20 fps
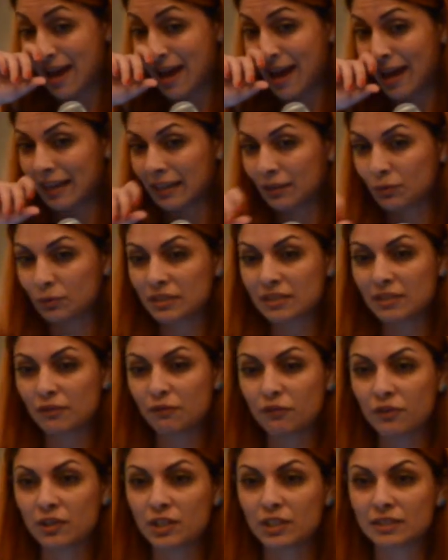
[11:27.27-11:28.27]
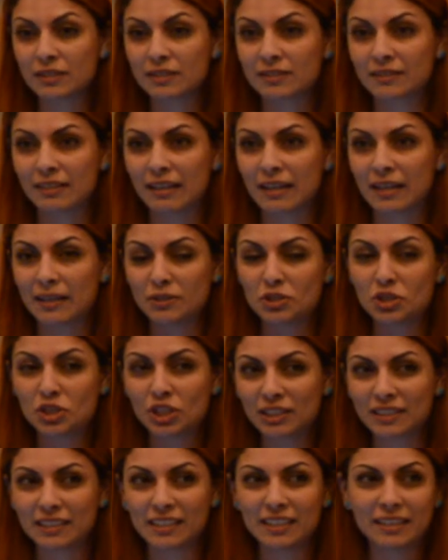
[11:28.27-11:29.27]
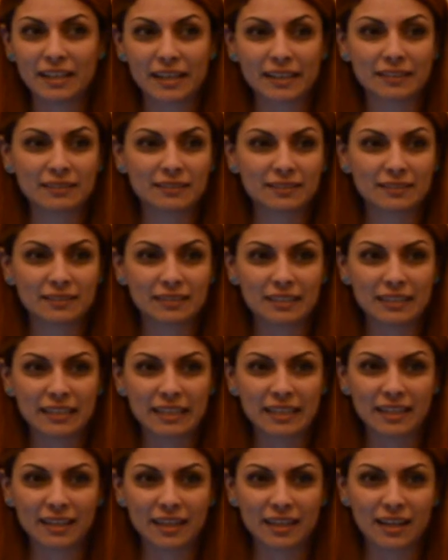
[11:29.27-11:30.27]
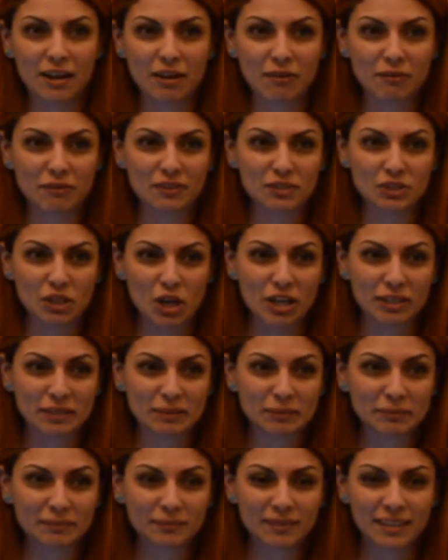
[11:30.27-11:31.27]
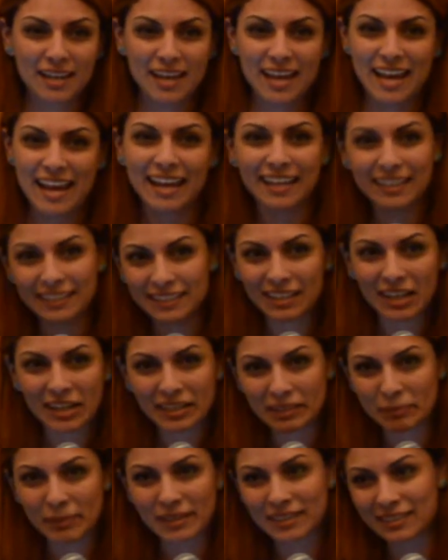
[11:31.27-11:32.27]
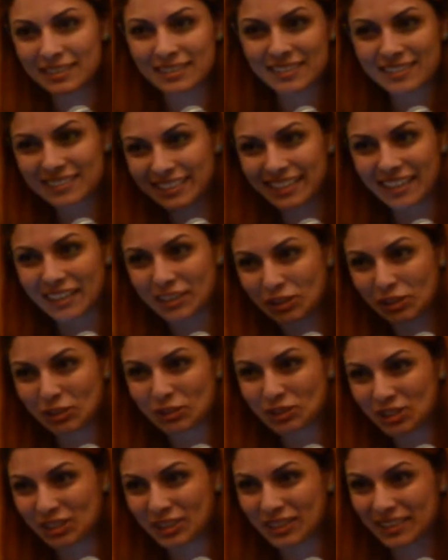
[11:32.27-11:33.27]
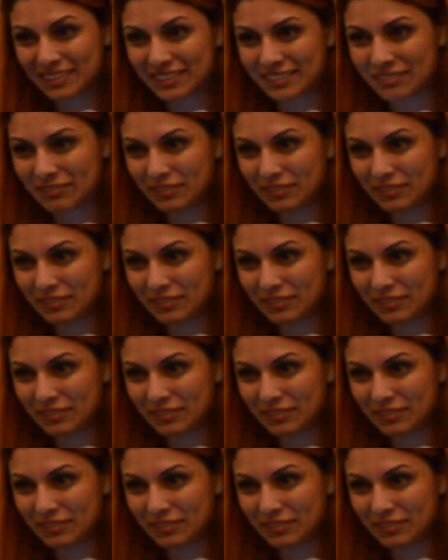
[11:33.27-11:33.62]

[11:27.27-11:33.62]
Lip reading: And it was the first chilly night of this autumn, and it kind of made us get closer,